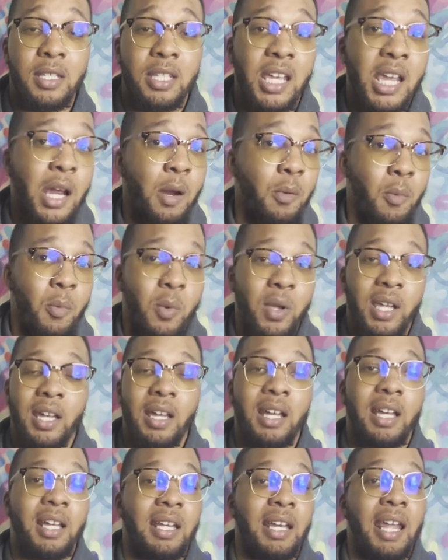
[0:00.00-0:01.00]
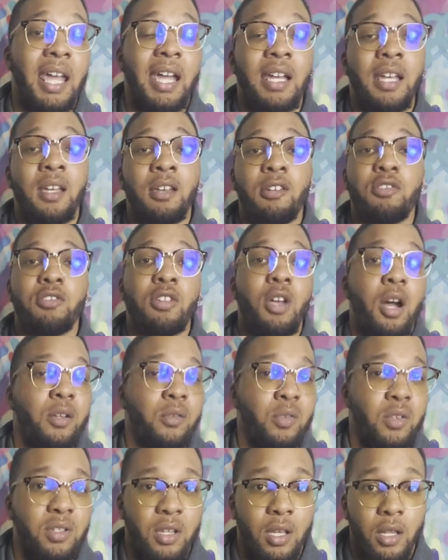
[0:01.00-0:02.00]
here where we can connect, talk
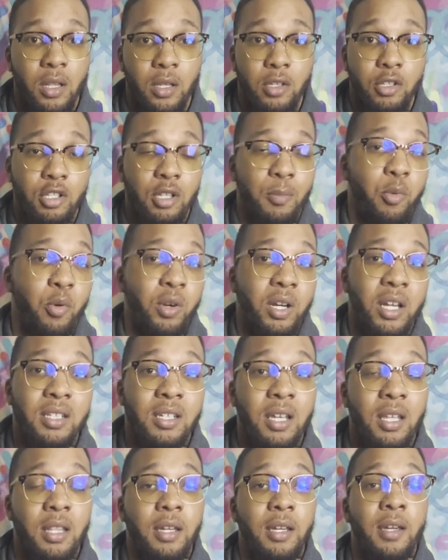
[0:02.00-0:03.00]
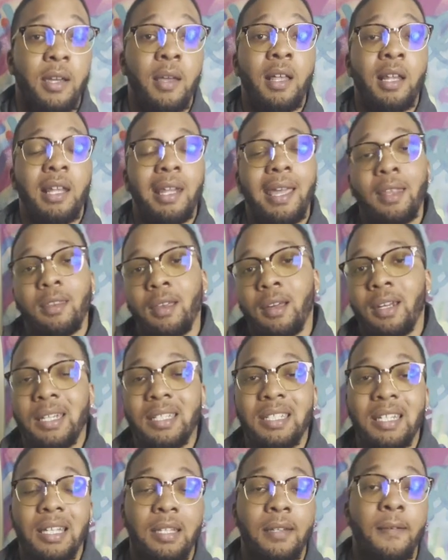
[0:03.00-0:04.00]
to each other, support each other, lean on
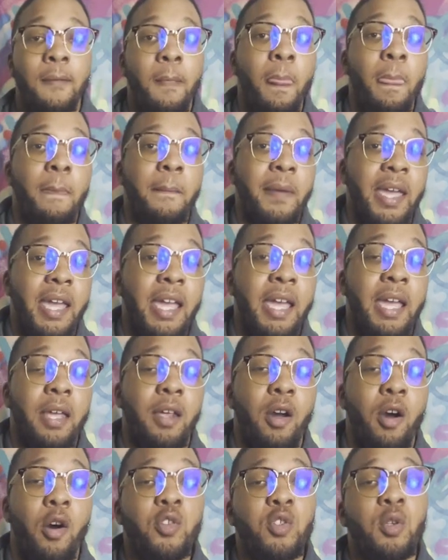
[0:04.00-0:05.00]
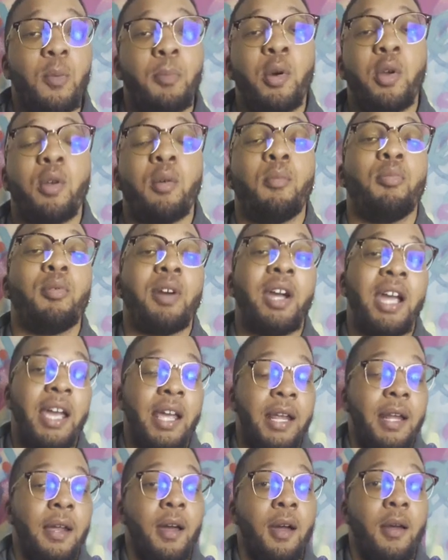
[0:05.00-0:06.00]
each other, and also build a
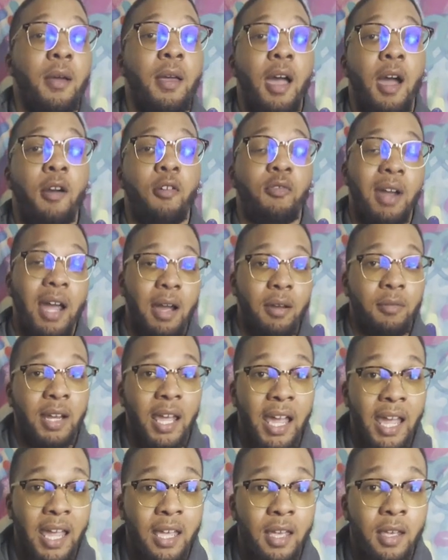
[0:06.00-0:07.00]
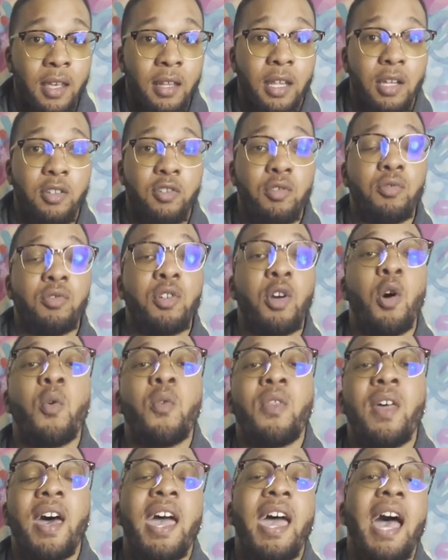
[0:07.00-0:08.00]
brand around that that you know
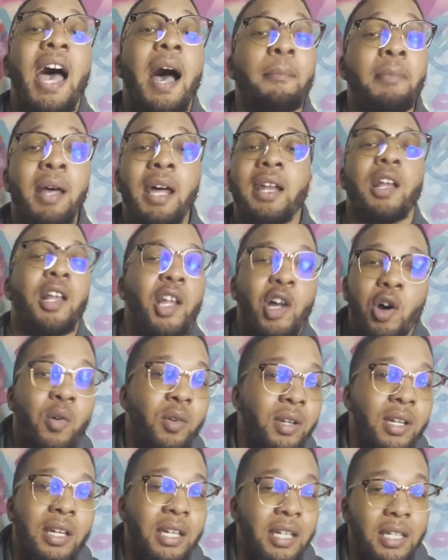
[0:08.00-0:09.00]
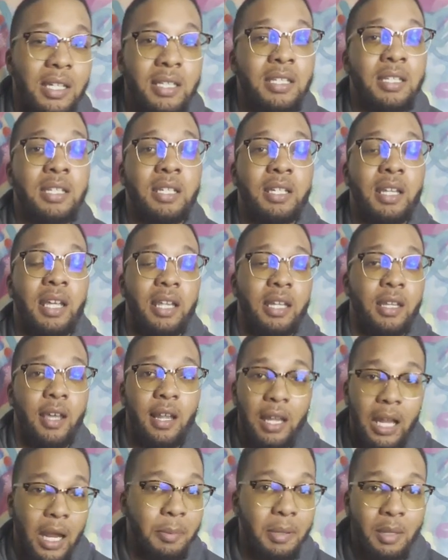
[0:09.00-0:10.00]
that I'm not alone in this, that a
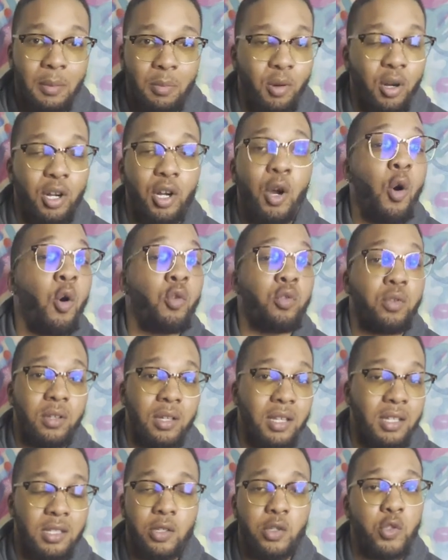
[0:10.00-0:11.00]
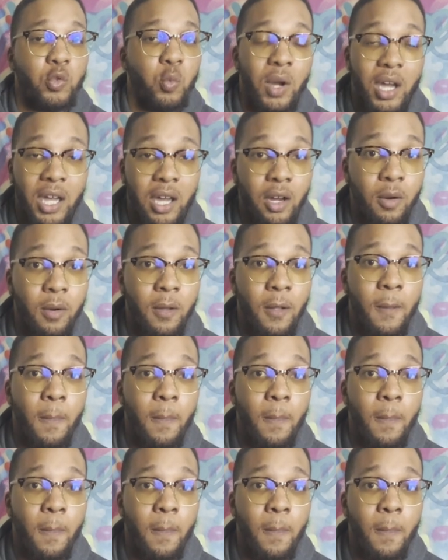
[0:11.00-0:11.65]
lot of people are going through this as well.